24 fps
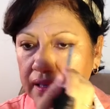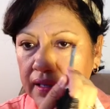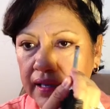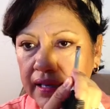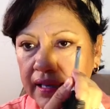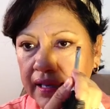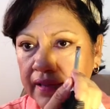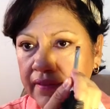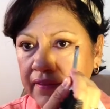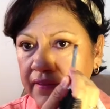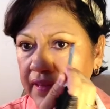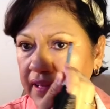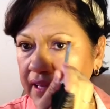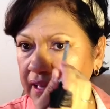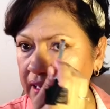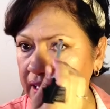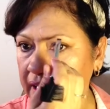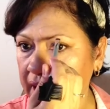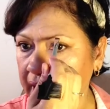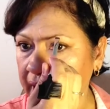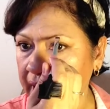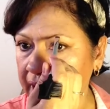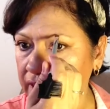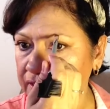And then
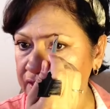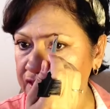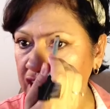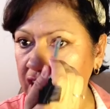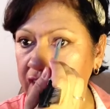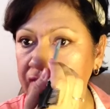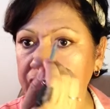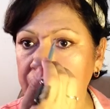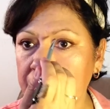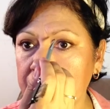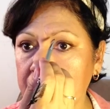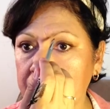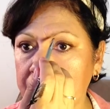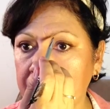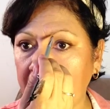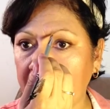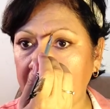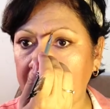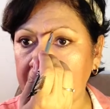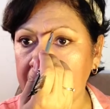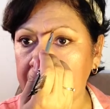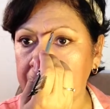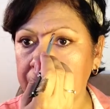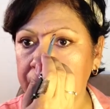I'll start from the
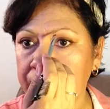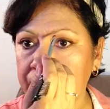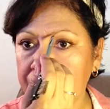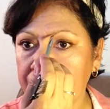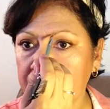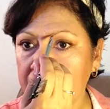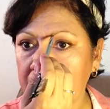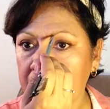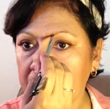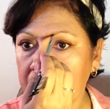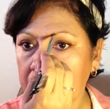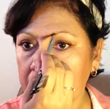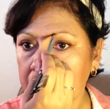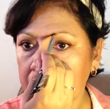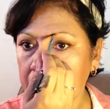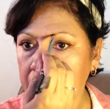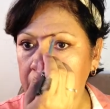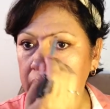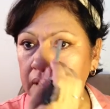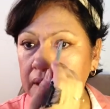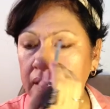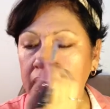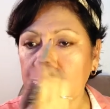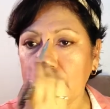bottom.
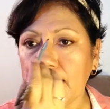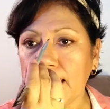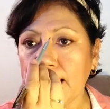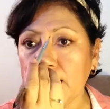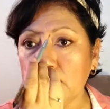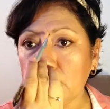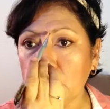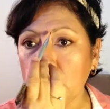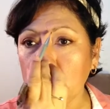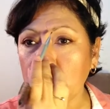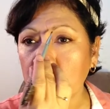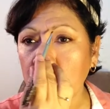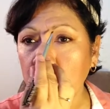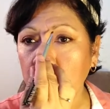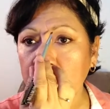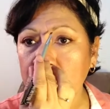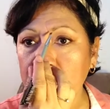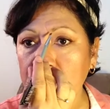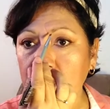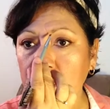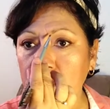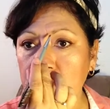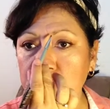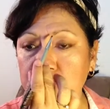And you don't want
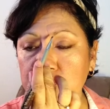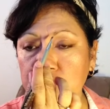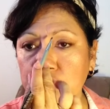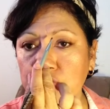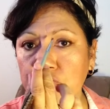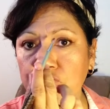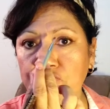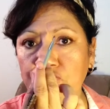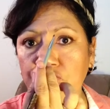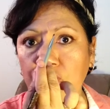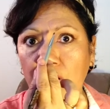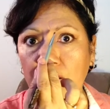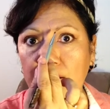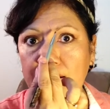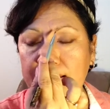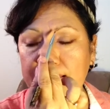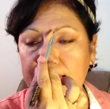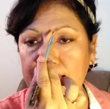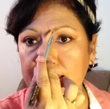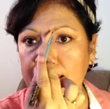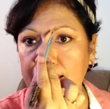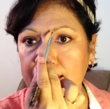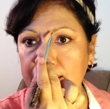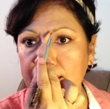to go too far
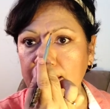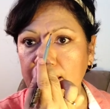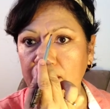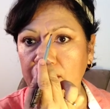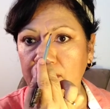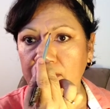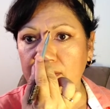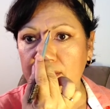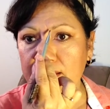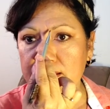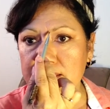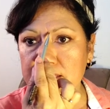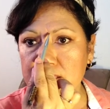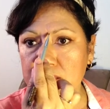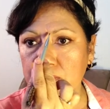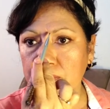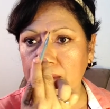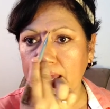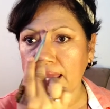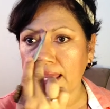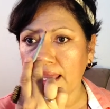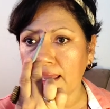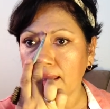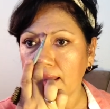in this
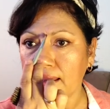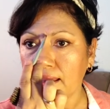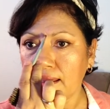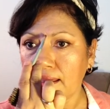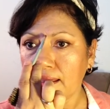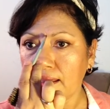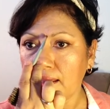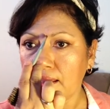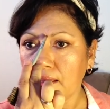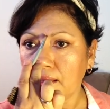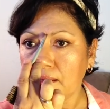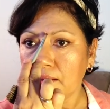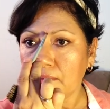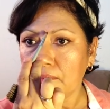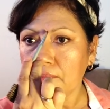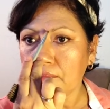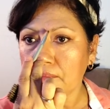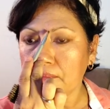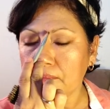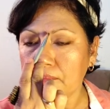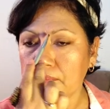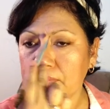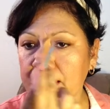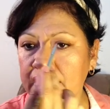way
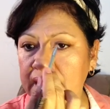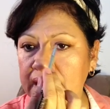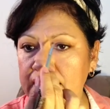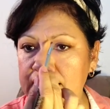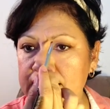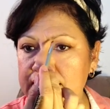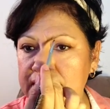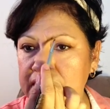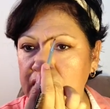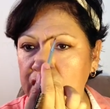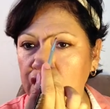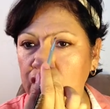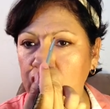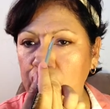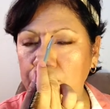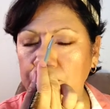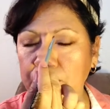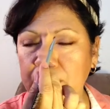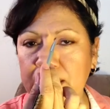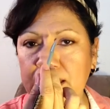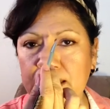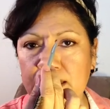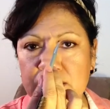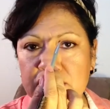because then
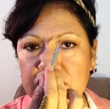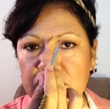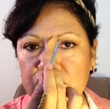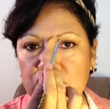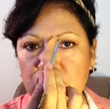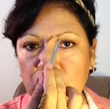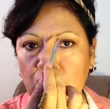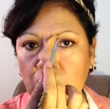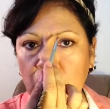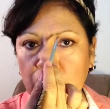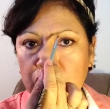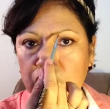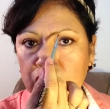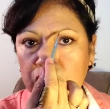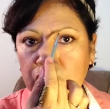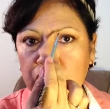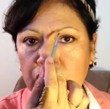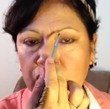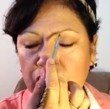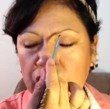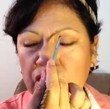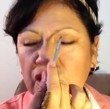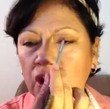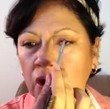because there's
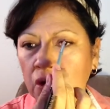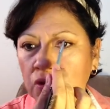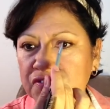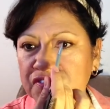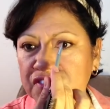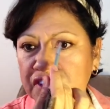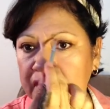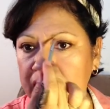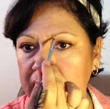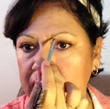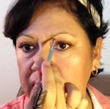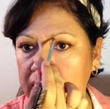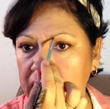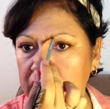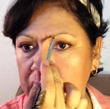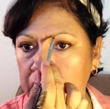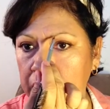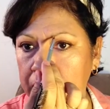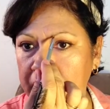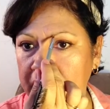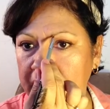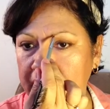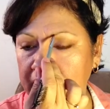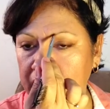you'll see in a little
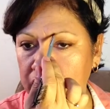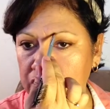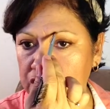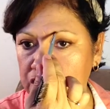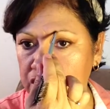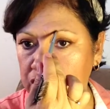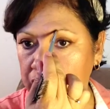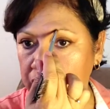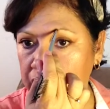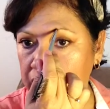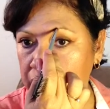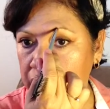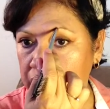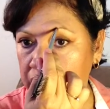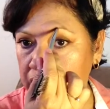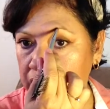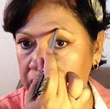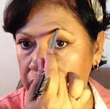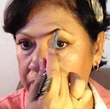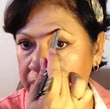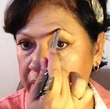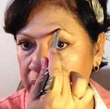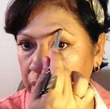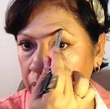bit. I'll show you in a
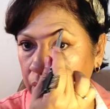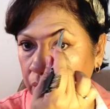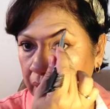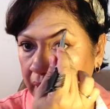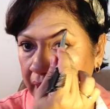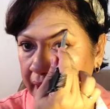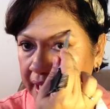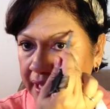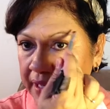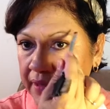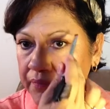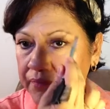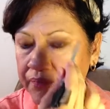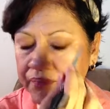little bit why.